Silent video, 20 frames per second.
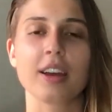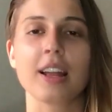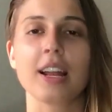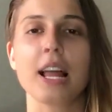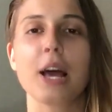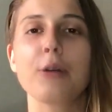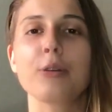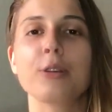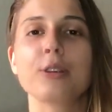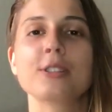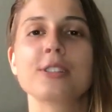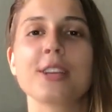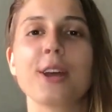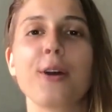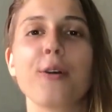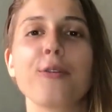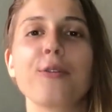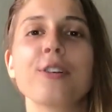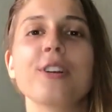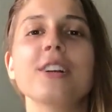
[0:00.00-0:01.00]
Allow
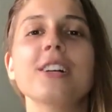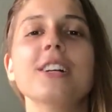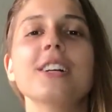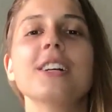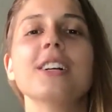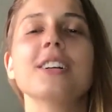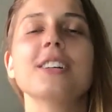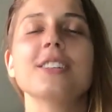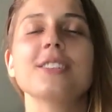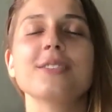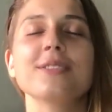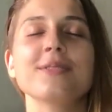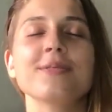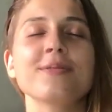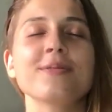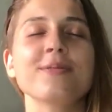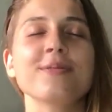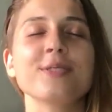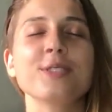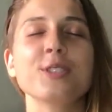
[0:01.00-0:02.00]
yourself
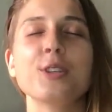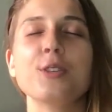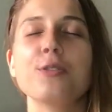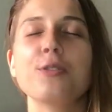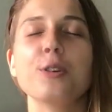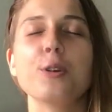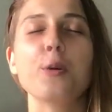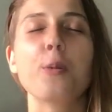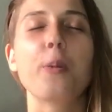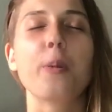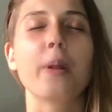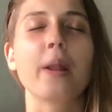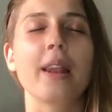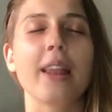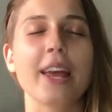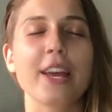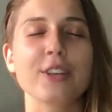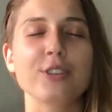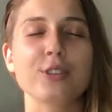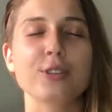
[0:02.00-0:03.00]
to feel
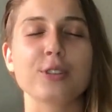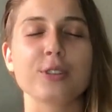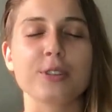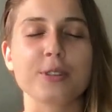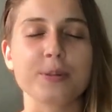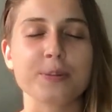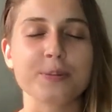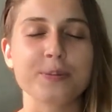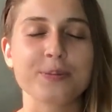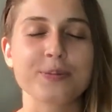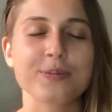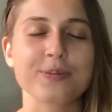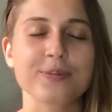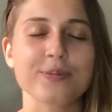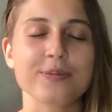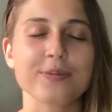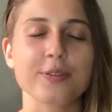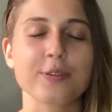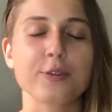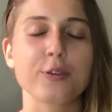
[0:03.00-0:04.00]
pleasure
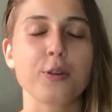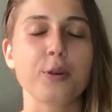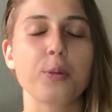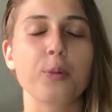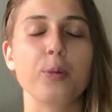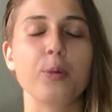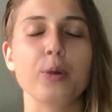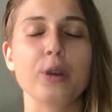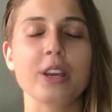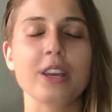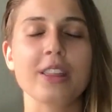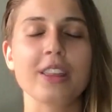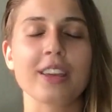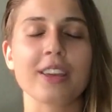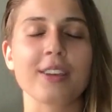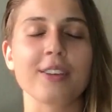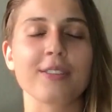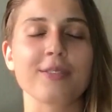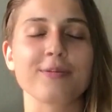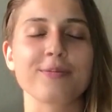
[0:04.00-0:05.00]
for
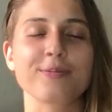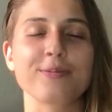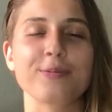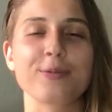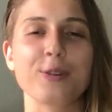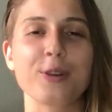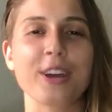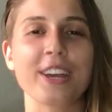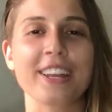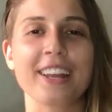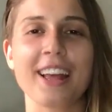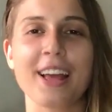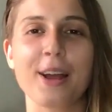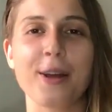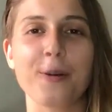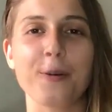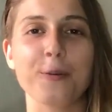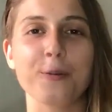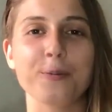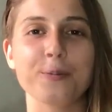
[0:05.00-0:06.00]
breathing right
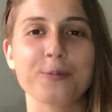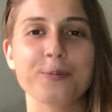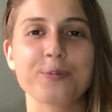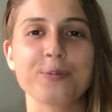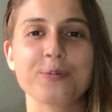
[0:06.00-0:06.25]
now,